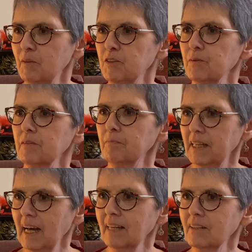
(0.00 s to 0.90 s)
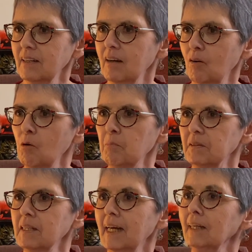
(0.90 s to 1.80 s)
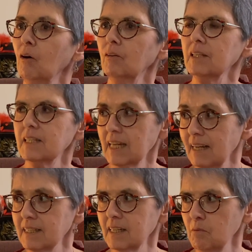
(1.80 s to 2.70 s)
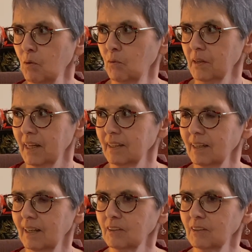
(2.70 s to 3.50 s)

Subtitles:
which began opening on a Saturday morning